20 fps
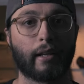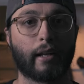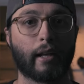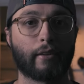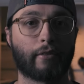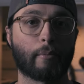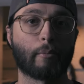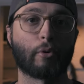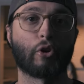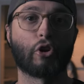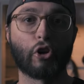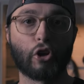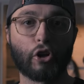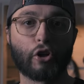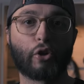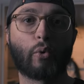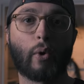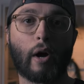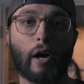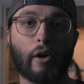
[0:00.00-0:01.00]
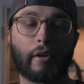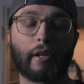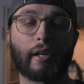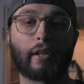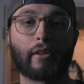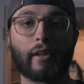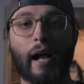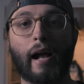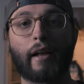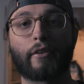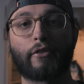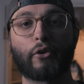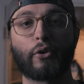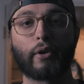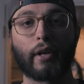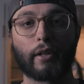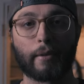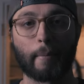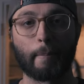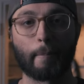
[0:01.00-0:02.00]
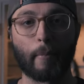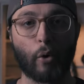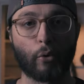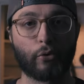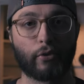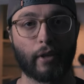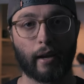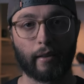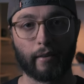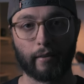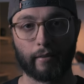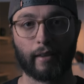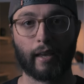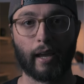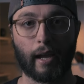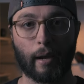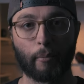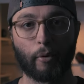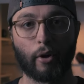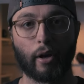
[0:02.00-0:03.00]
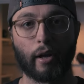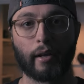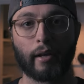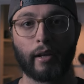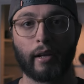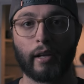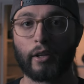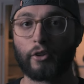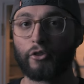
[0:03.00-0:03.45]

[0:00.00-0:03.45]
and get some good quality glass so you get the most out of this camera.